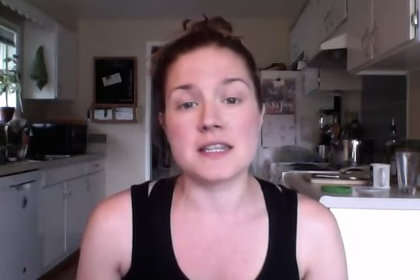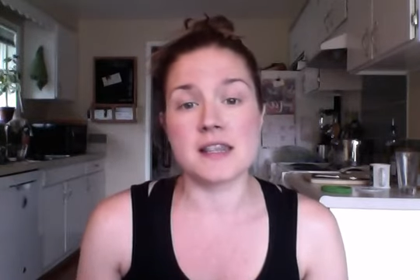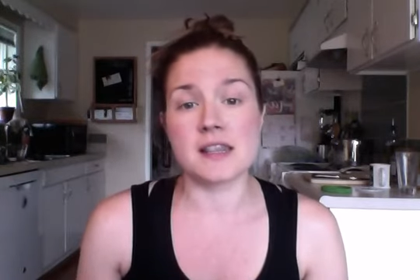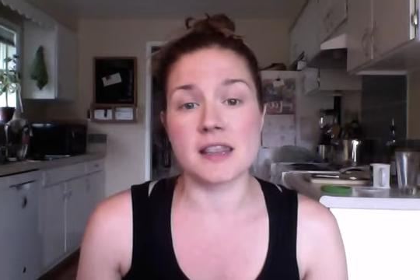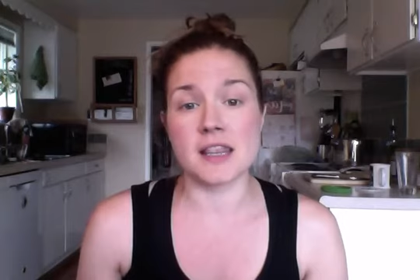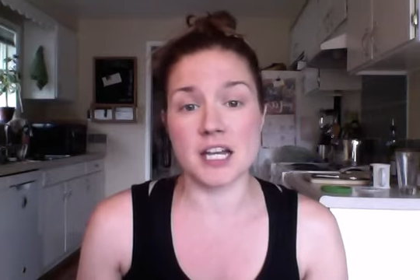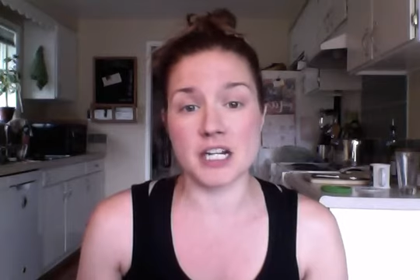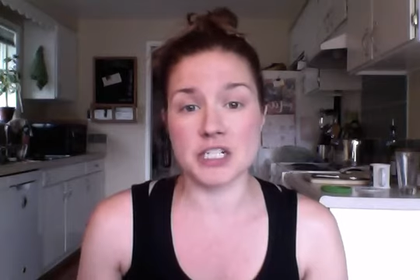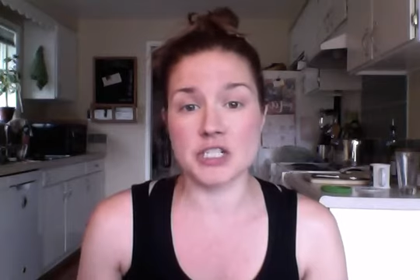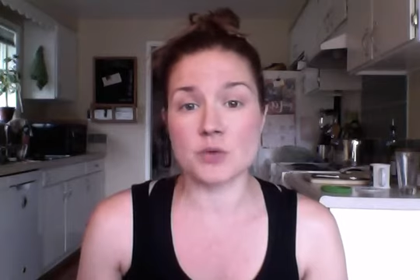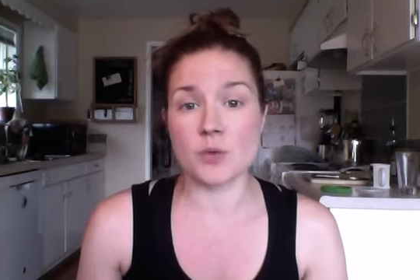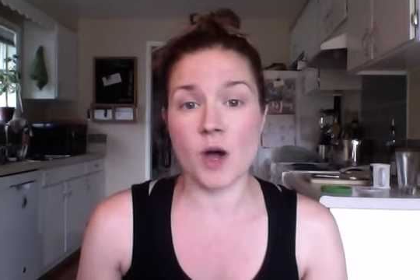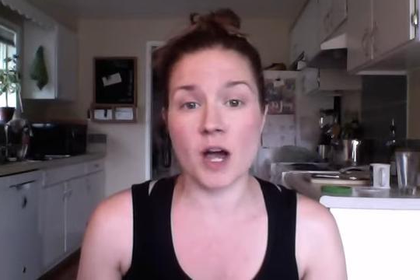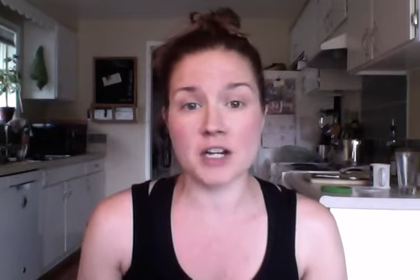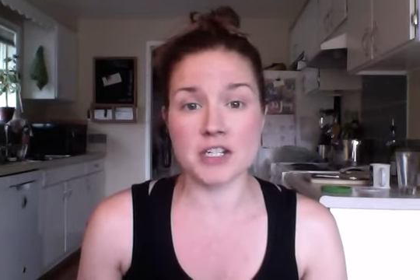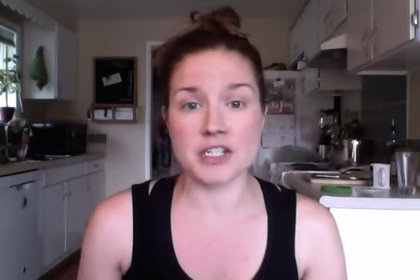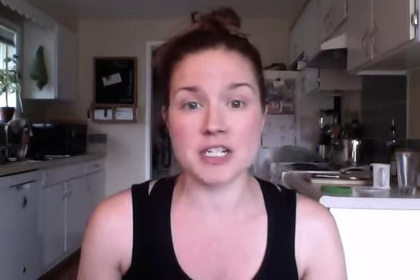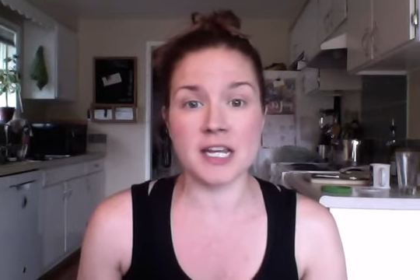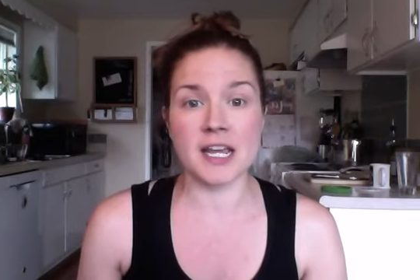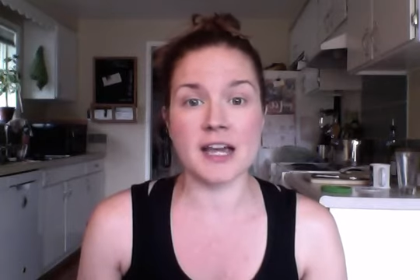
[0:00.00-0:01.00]
lunch
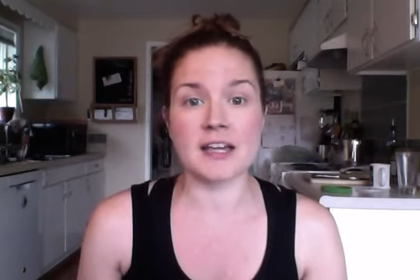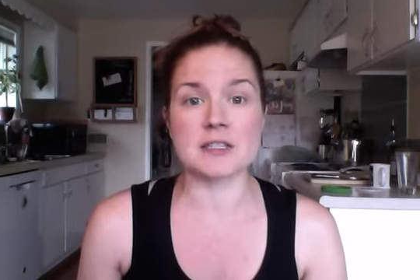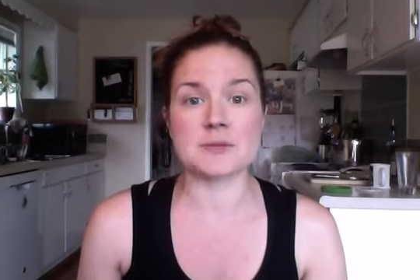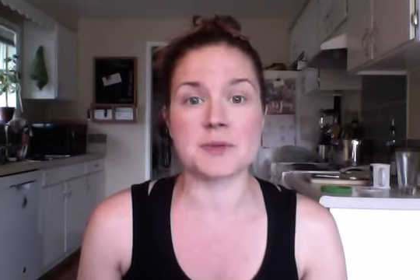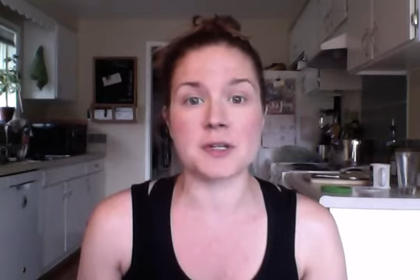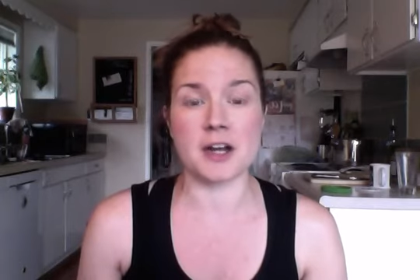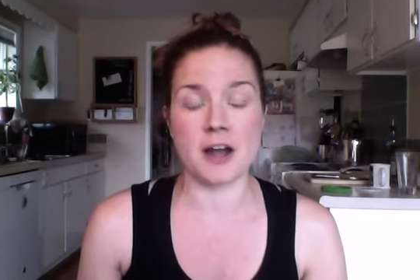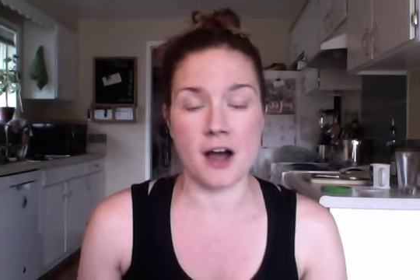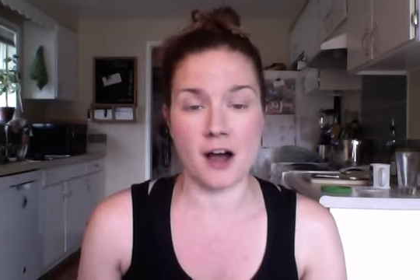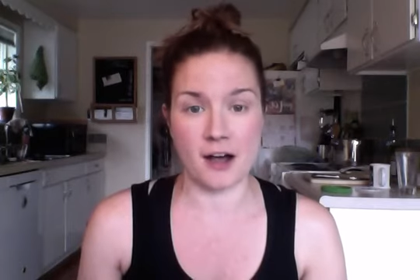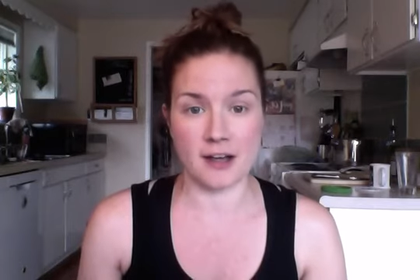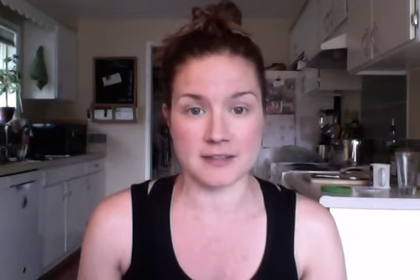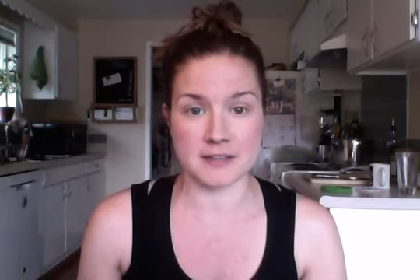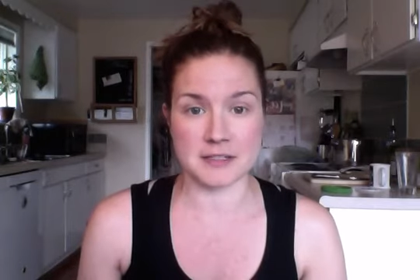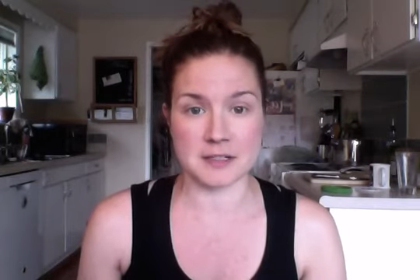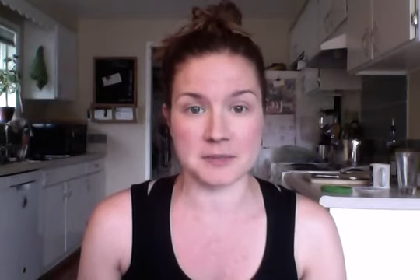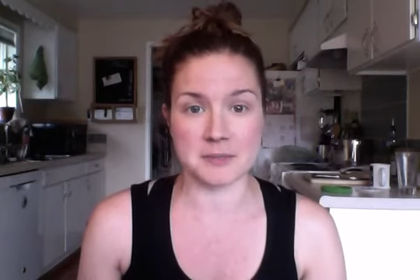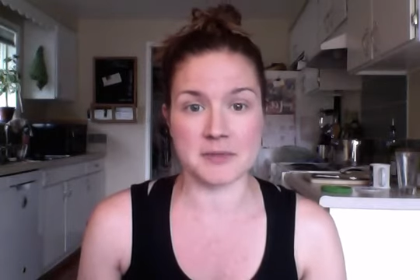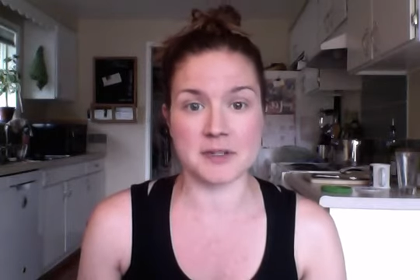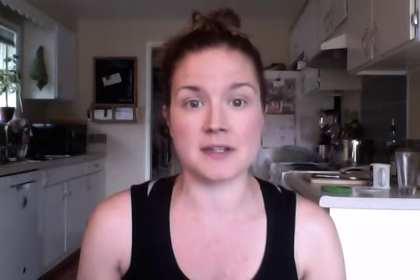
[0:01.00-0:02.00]
washing has been
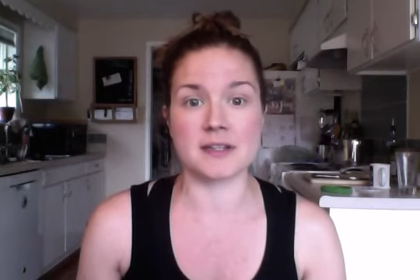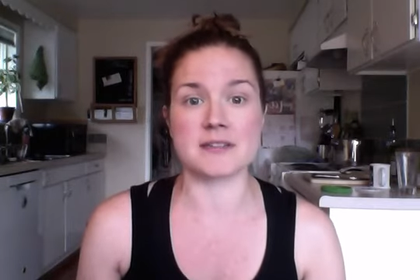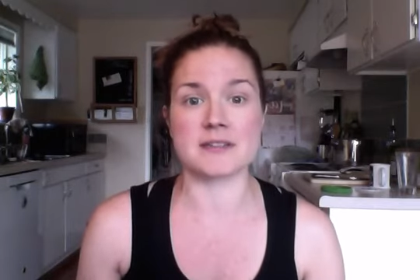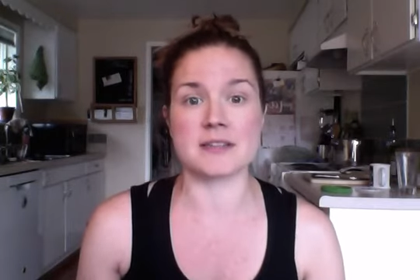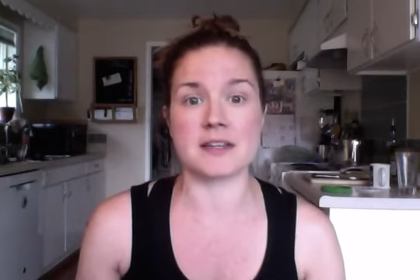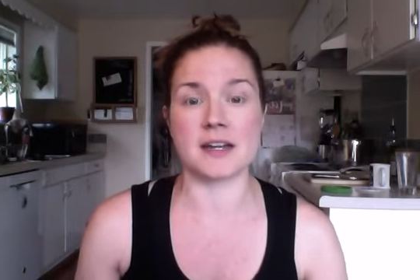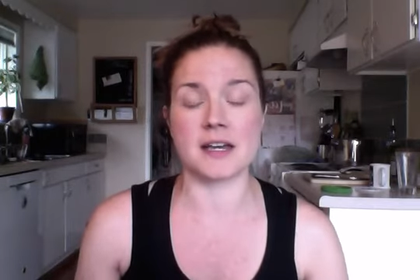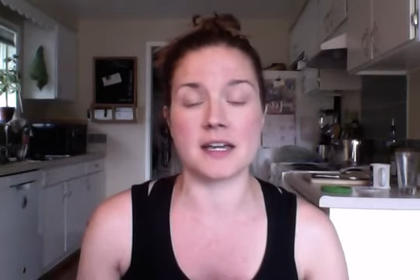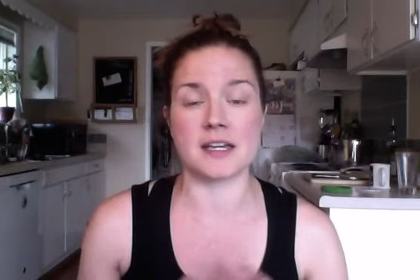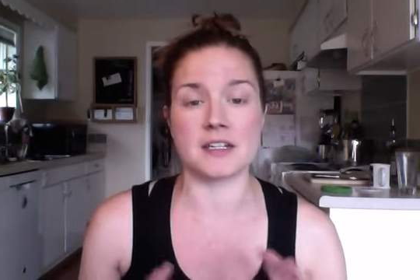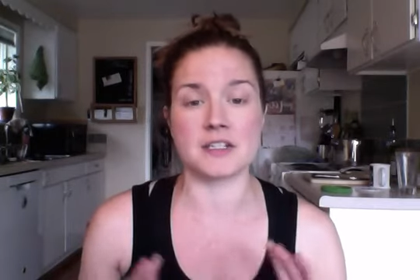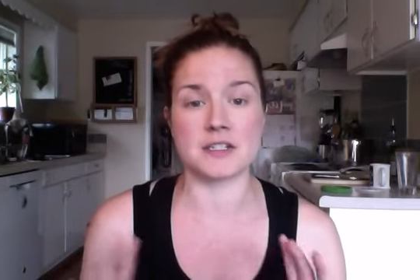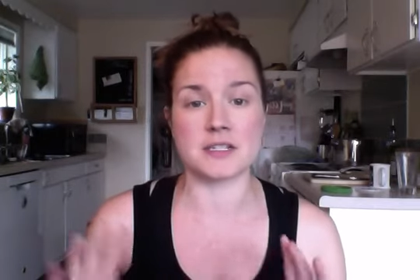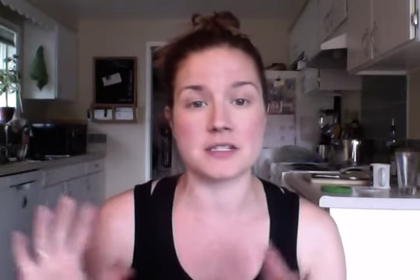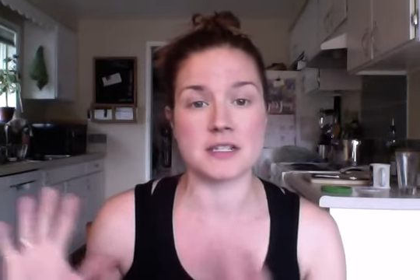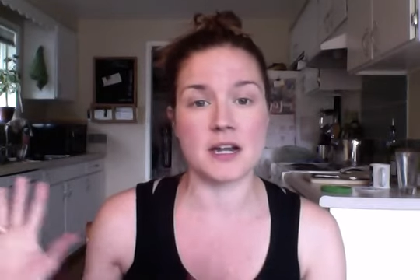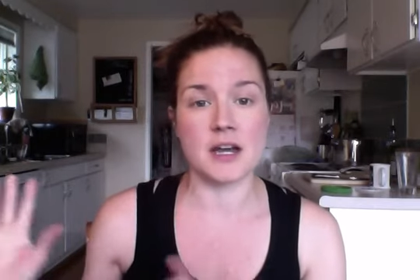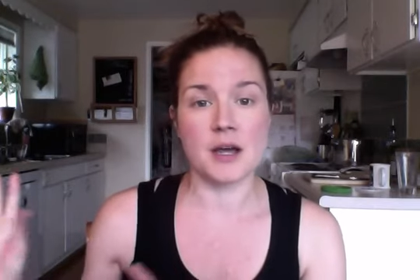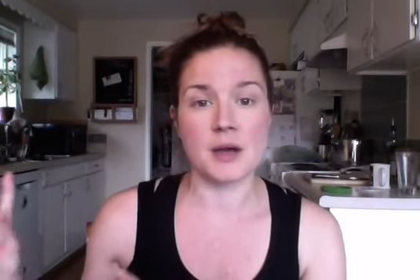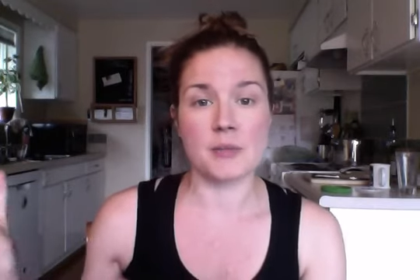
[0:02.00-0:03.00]
awesome because then i can
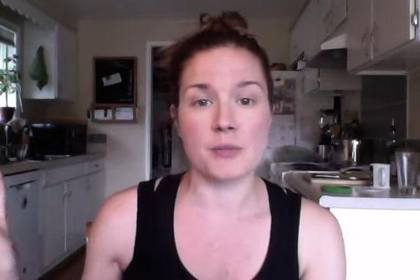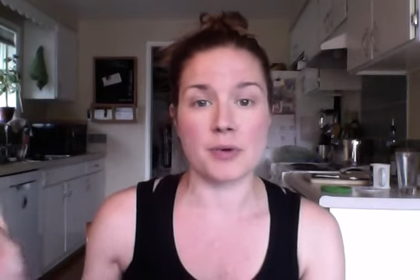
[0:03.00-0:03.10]
just